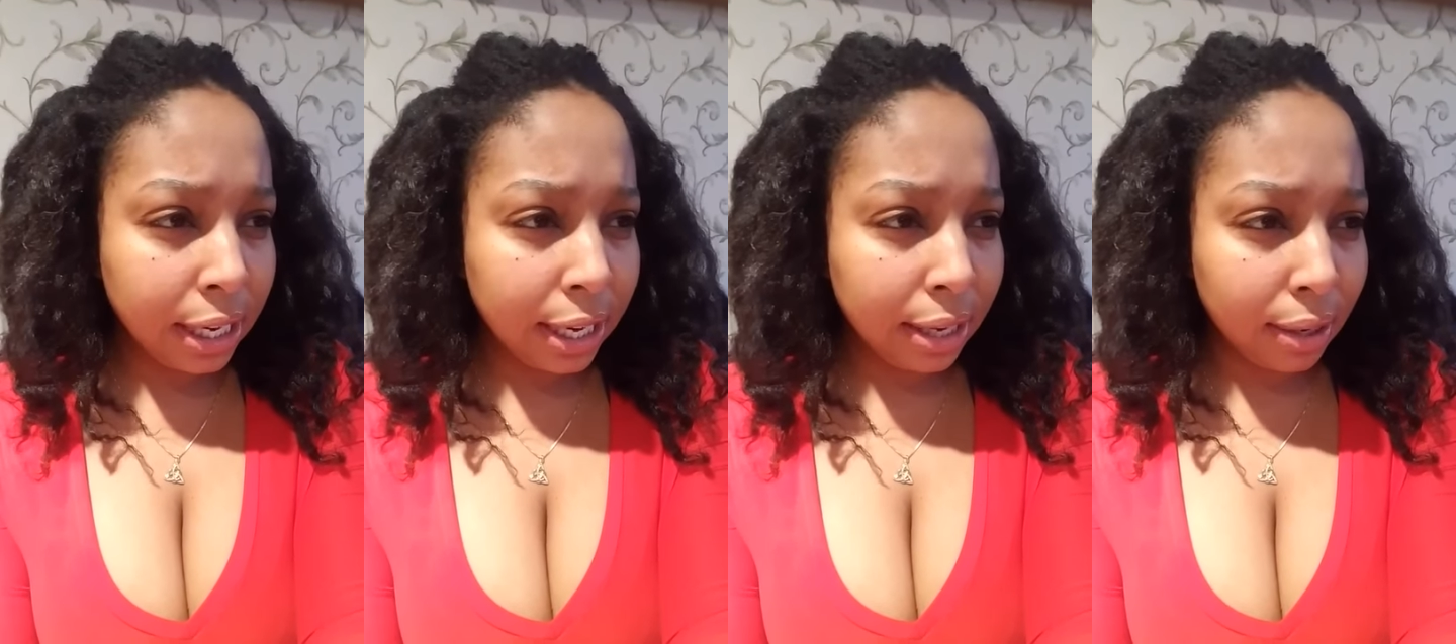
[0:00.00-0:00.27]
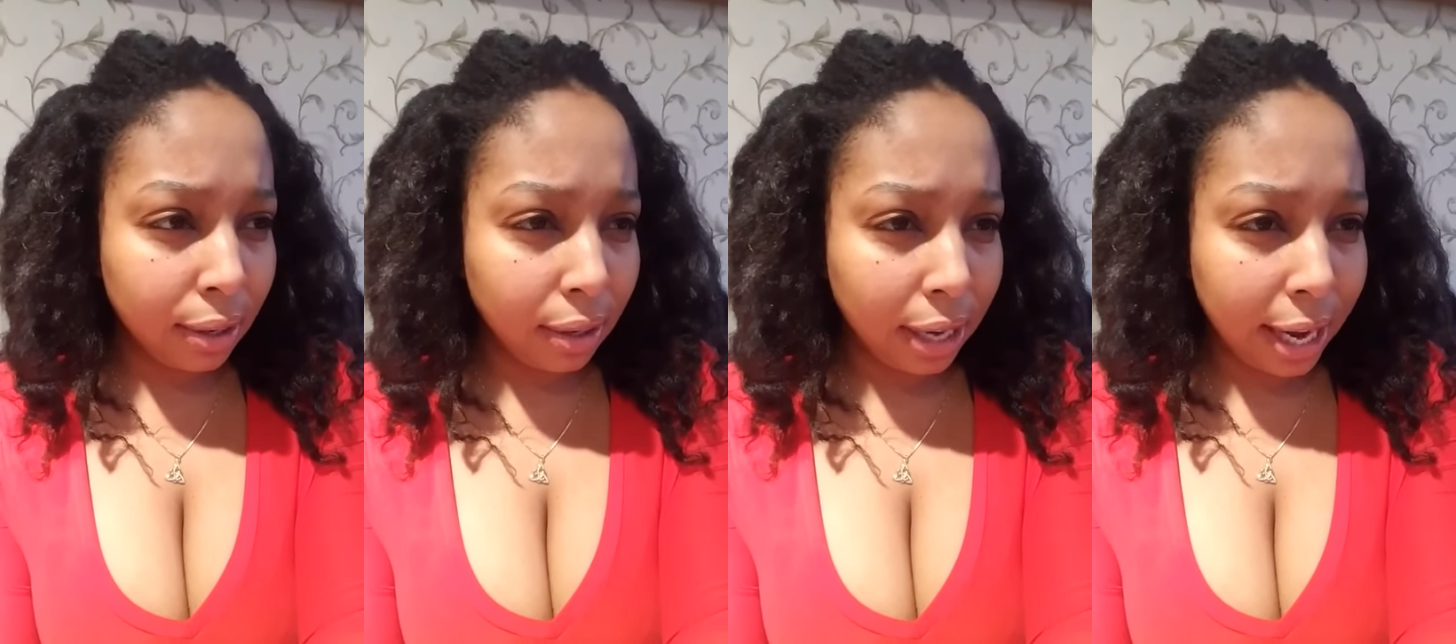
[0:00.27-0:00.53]

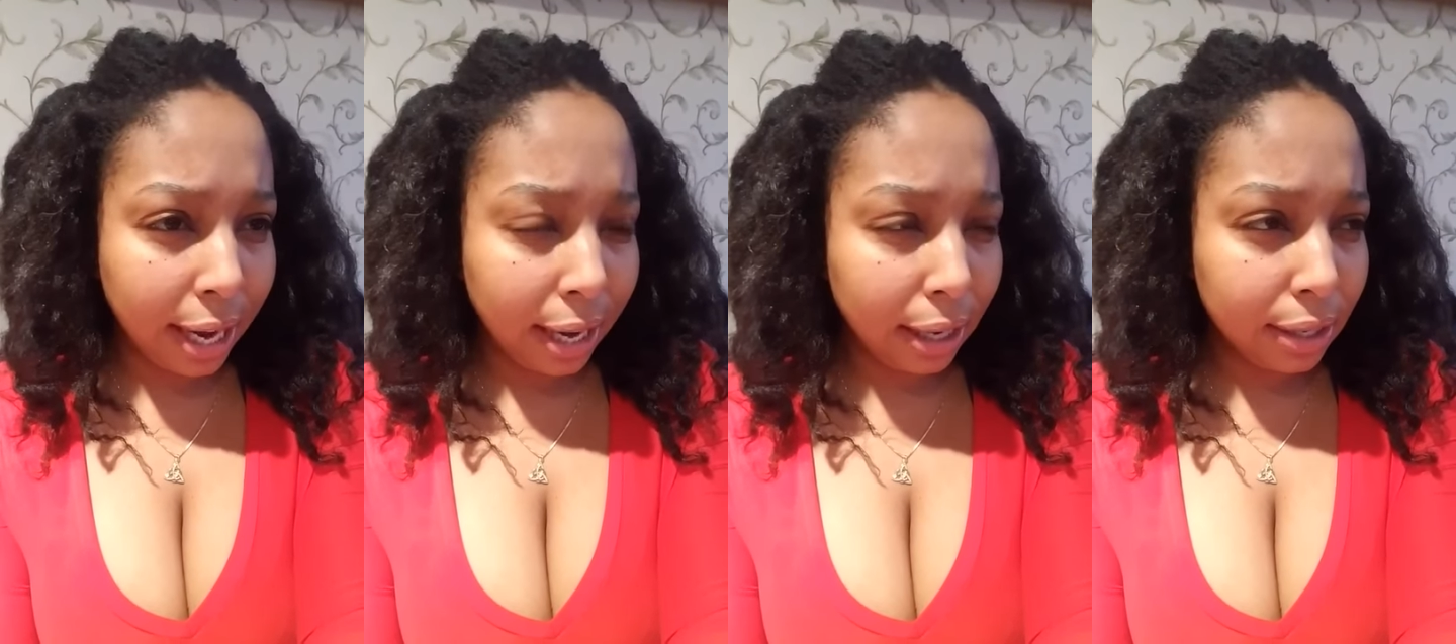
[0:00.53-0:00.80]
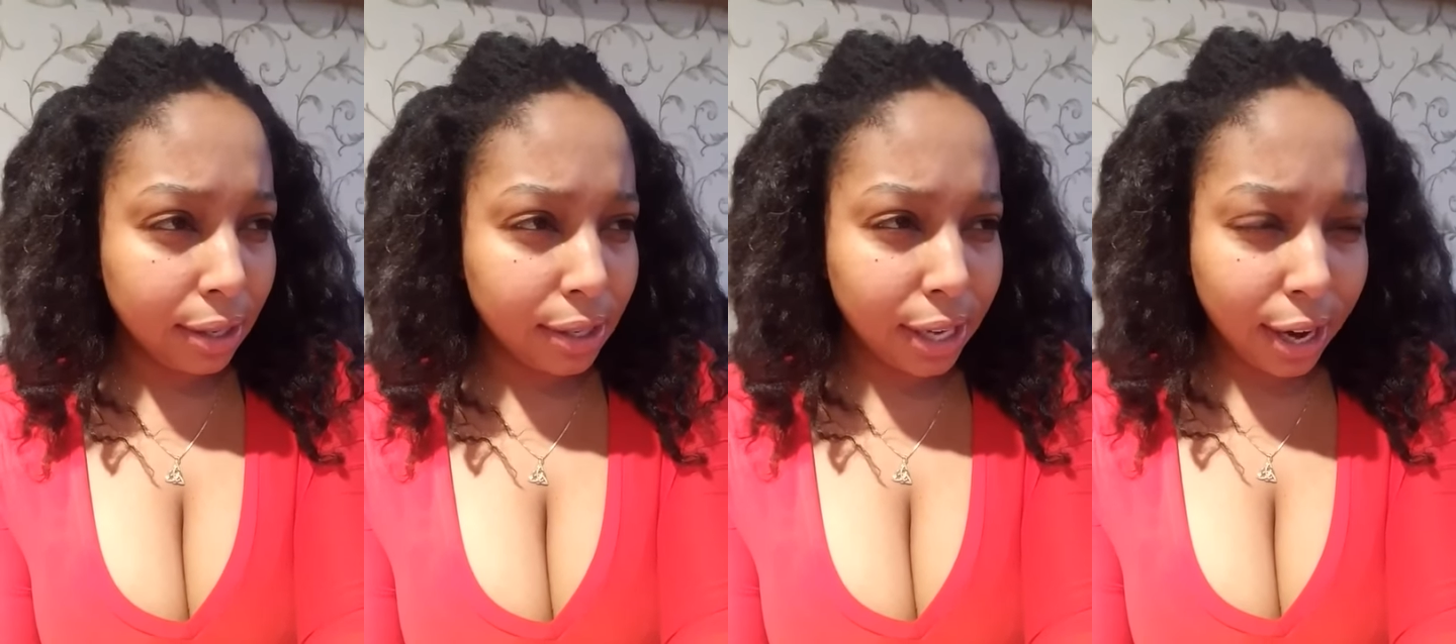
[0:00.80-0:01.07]
and
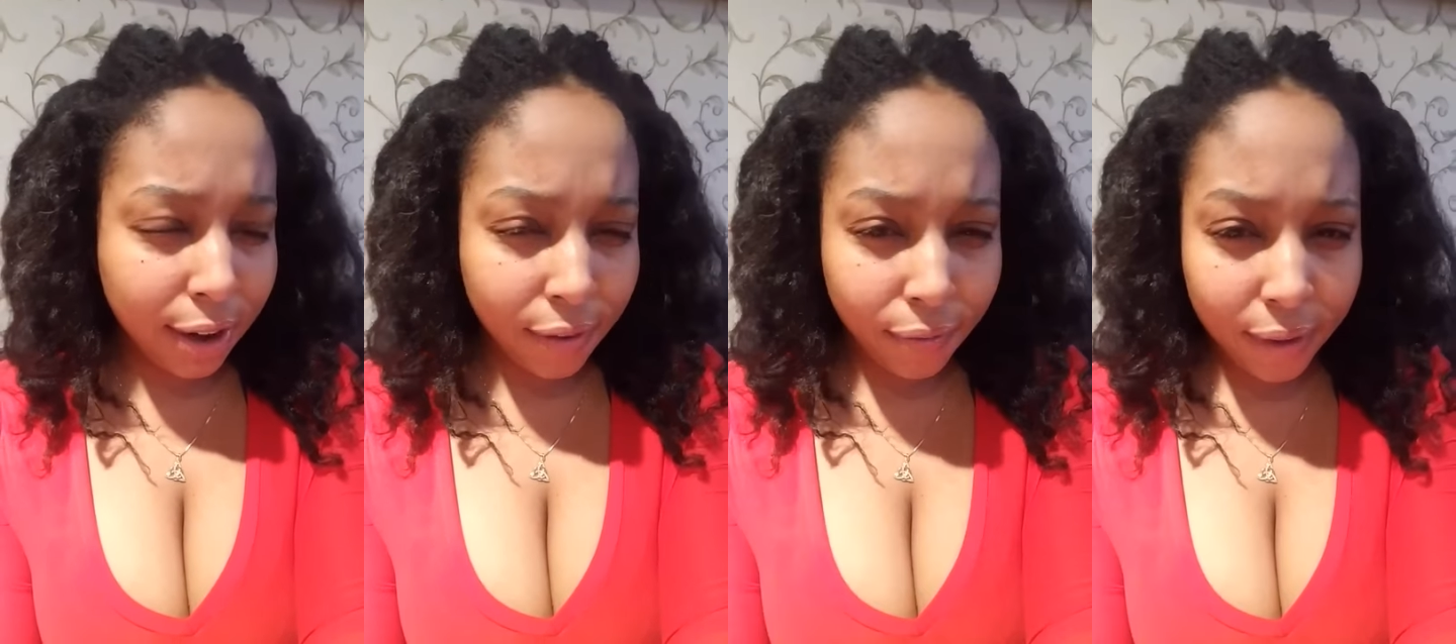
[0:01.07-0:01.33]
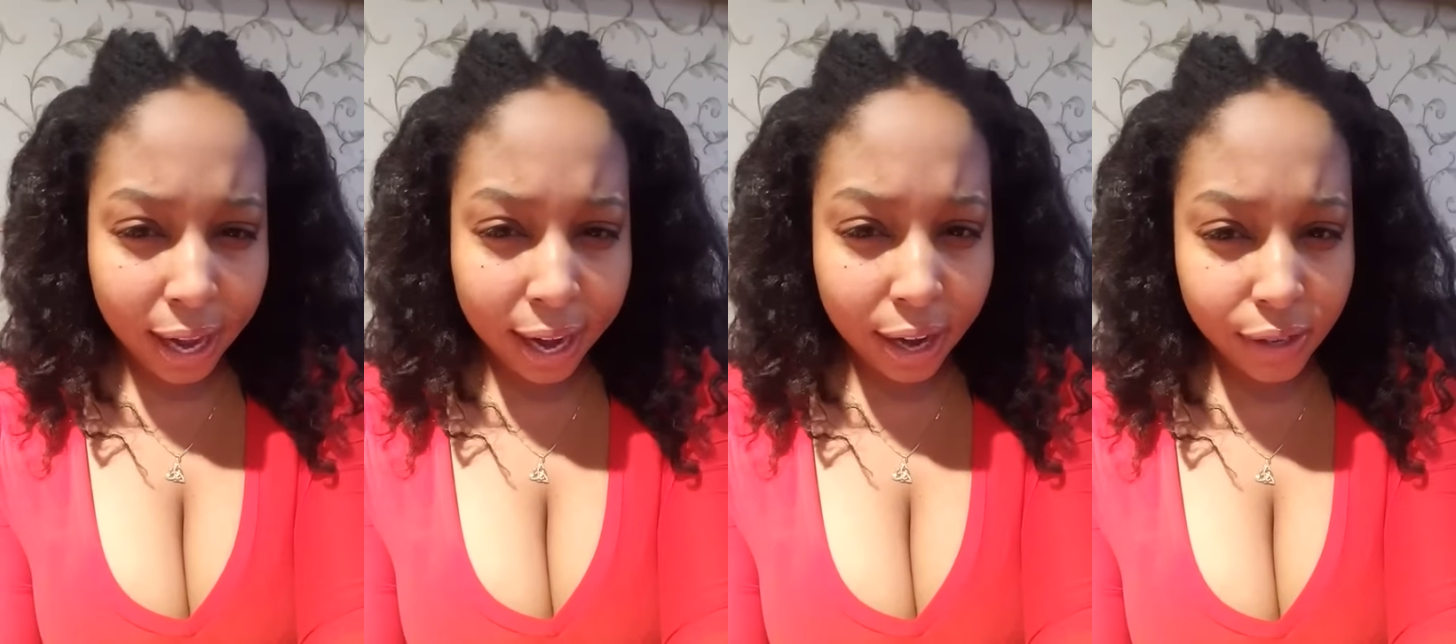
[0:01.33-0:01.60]
like started
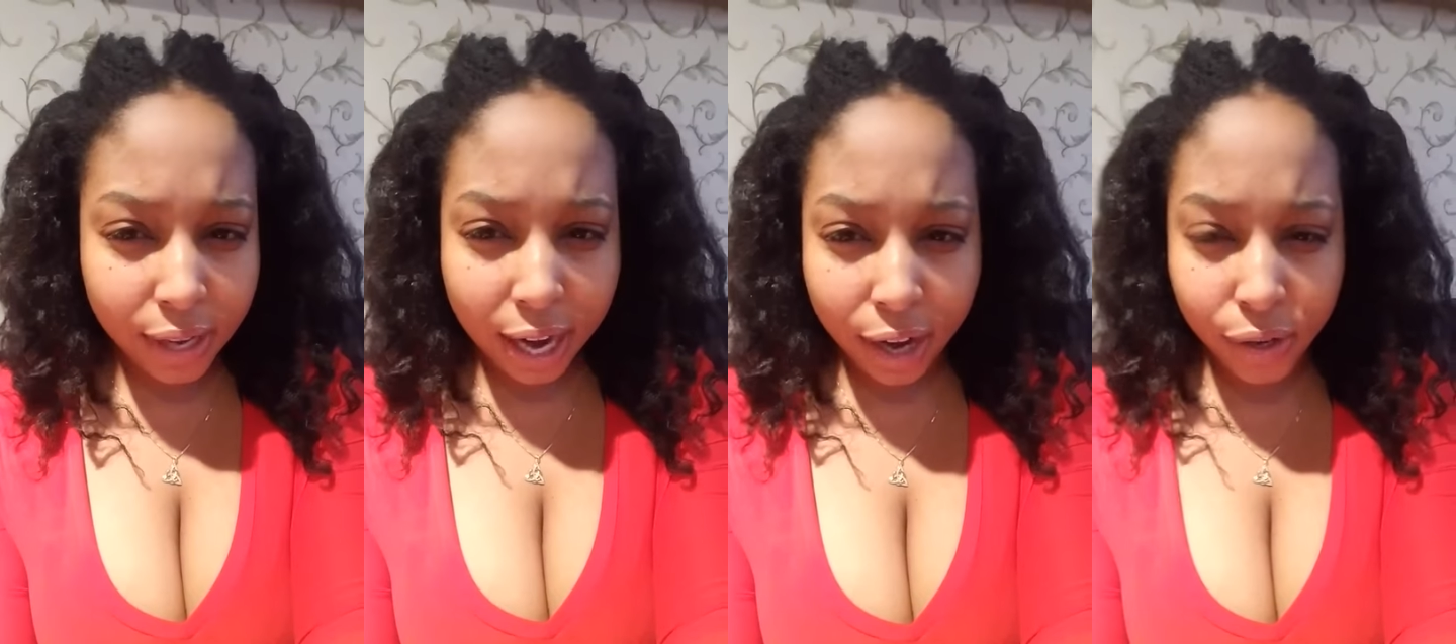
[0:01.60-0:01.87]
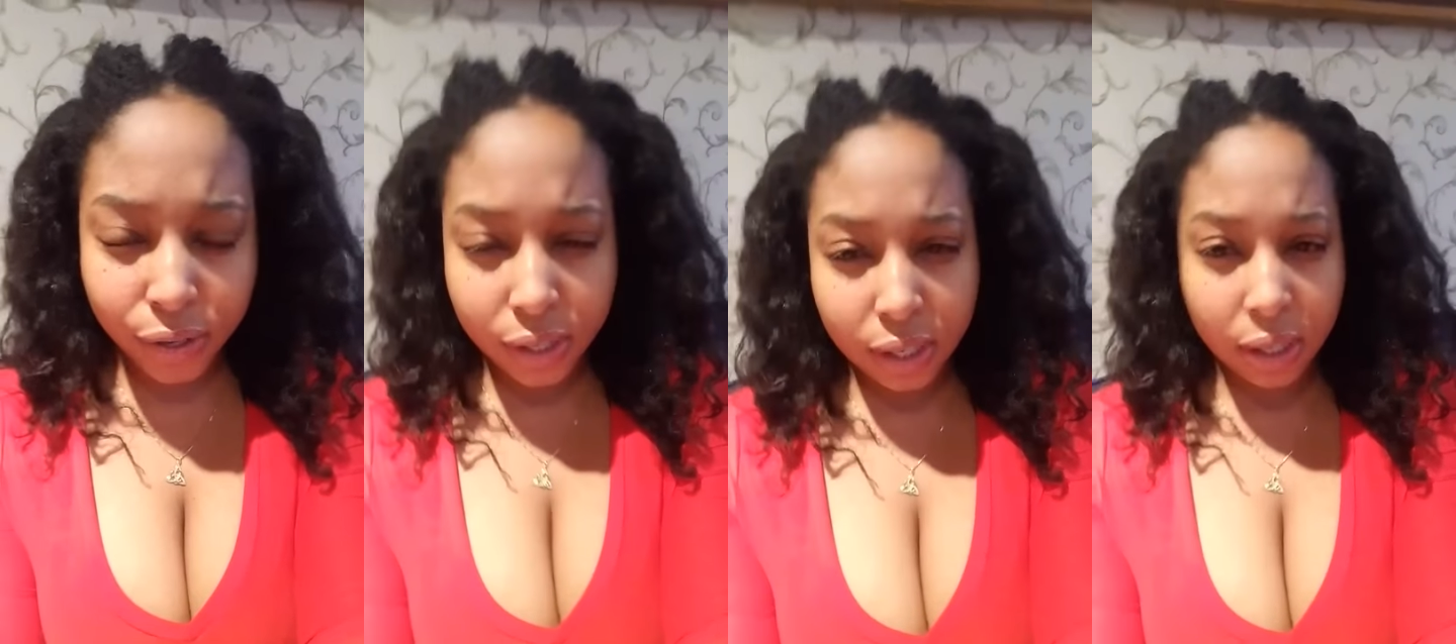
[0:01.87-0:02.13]
fires,
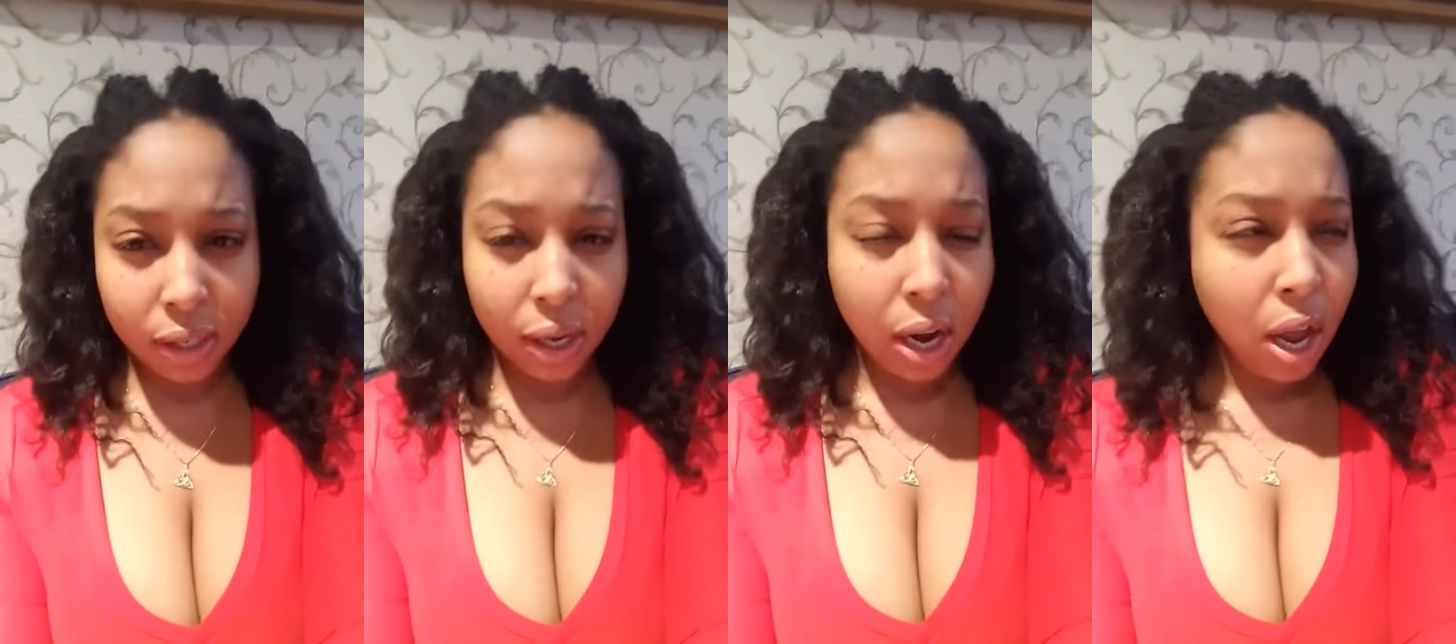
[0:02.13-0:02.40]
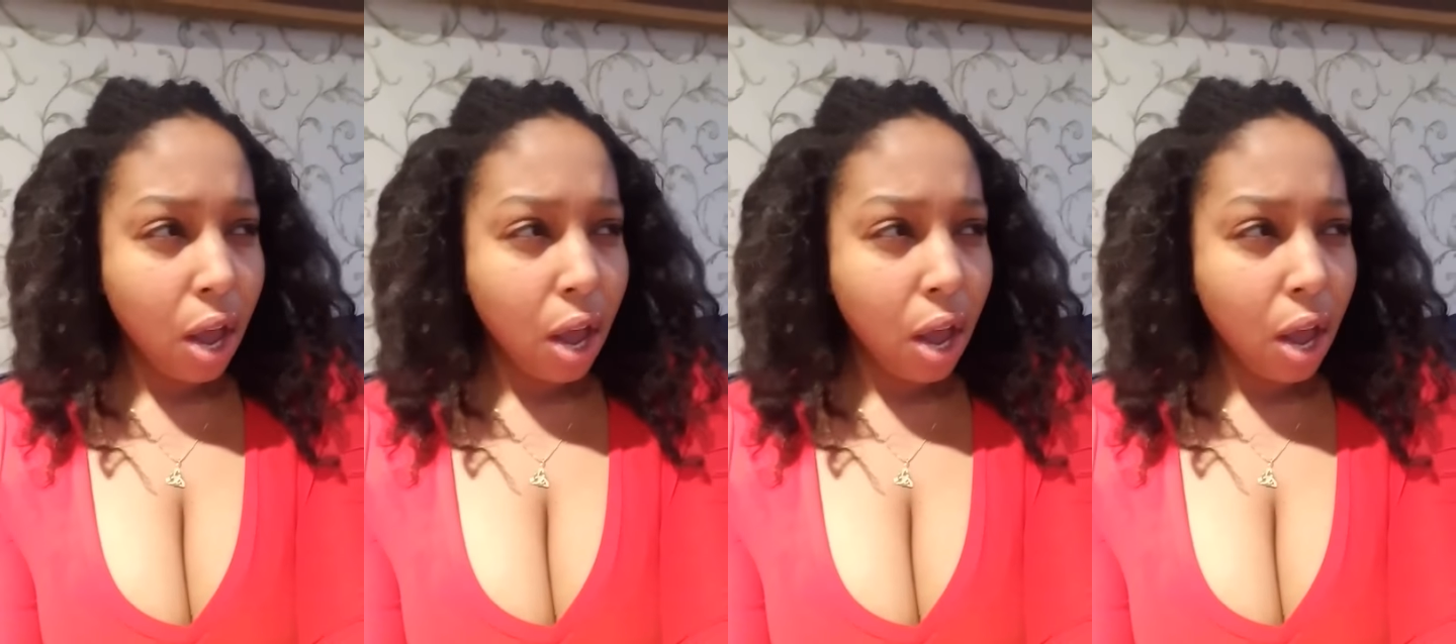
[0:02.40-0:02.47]
arson,